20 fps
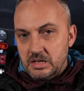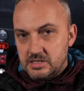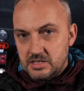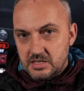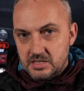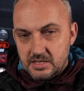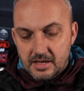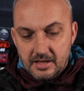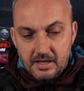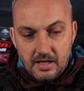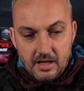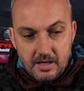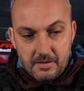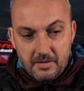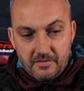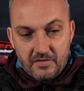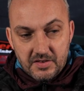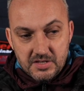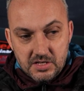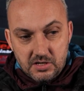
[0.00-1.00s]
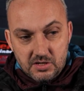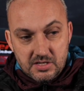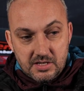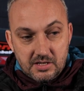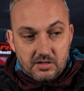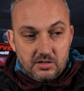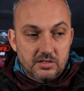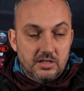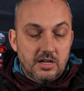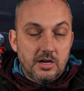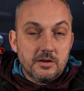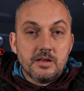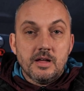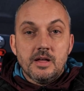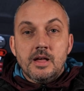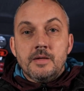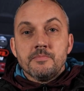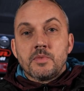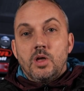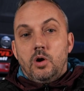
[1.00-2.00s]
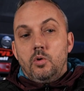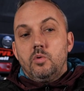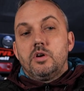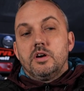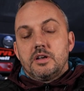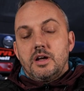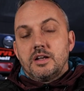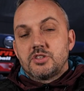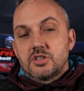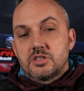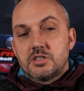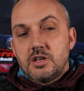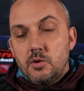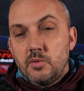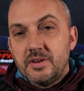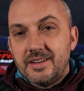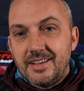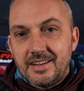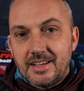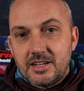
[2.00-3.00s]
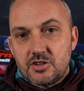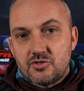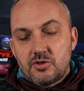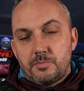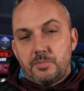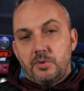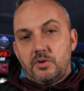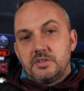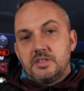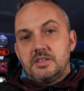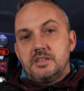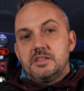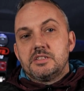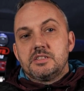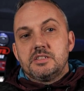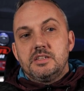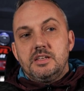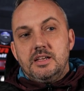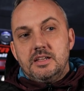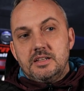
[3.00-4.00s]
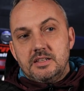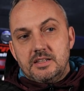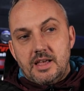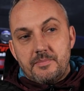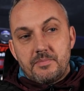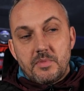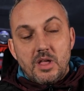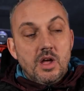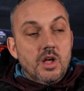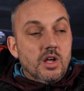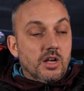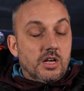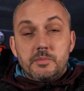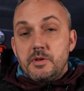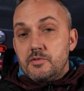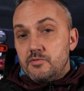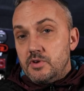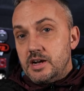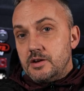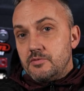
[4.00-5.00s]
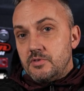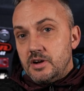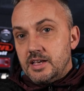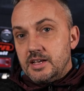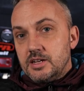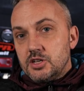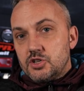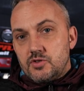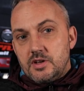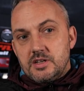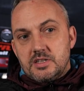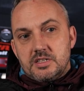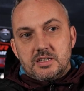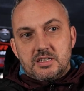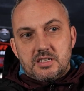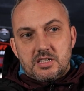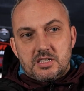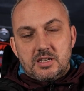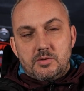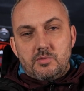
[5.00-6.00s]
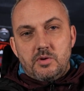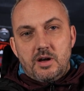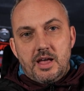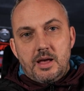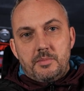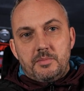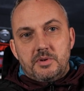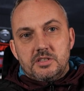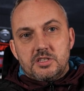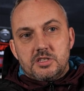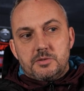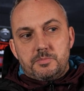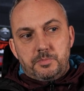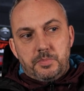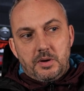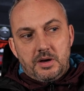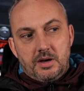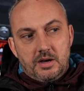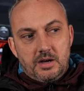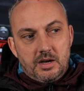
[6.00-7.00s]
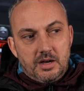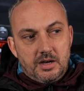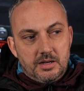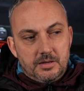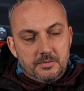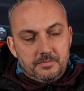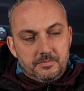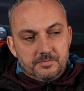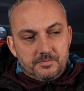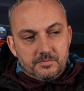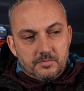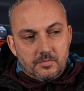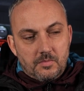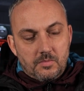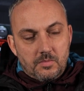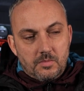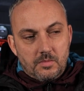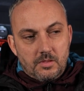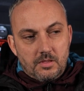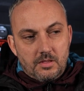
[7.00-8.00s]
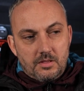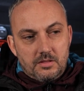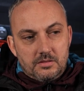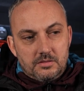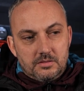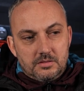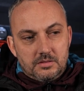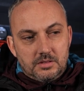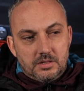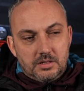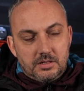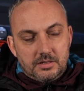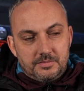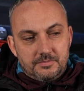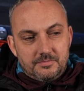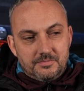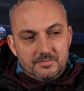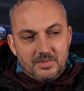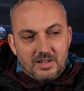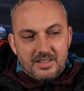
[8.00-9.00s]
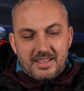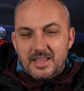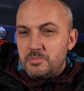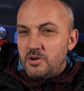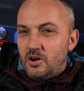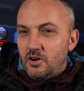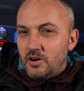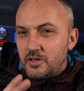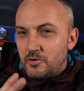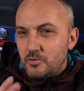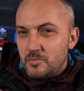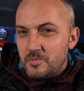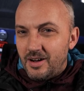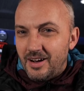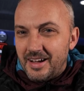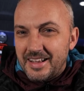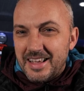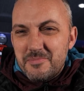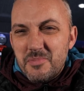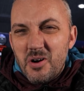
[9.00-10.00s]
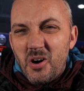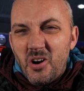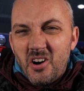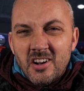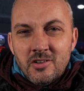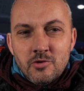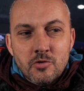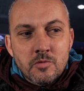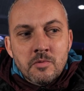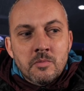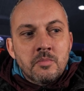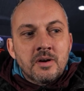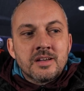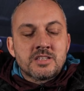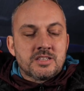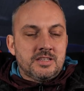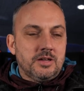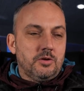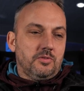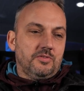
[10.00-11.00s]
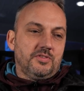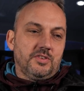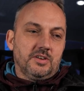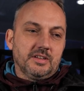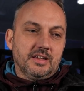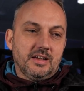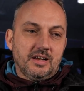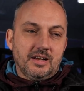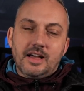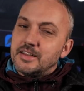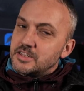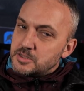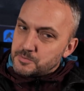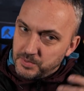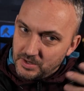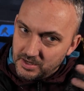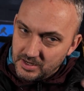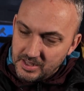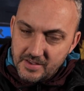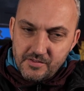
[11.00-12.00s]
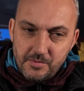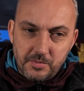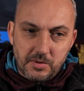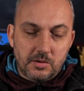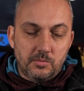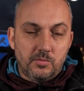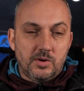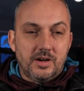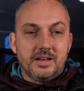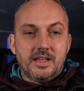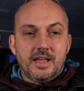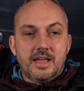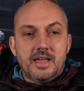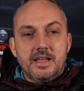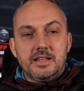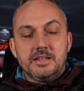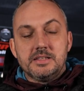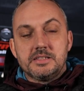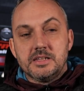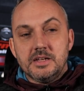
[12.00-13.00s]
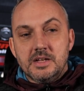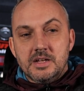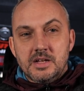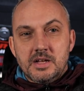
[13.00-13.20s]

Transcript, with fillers: as I say, uh, if it's Hložek on loan, all good. I just know we need extra bodies in there. Going to be really, really interesting to see what happens. But um, I keep arguing. I keep arguing with myself on it. It's believable on one hand.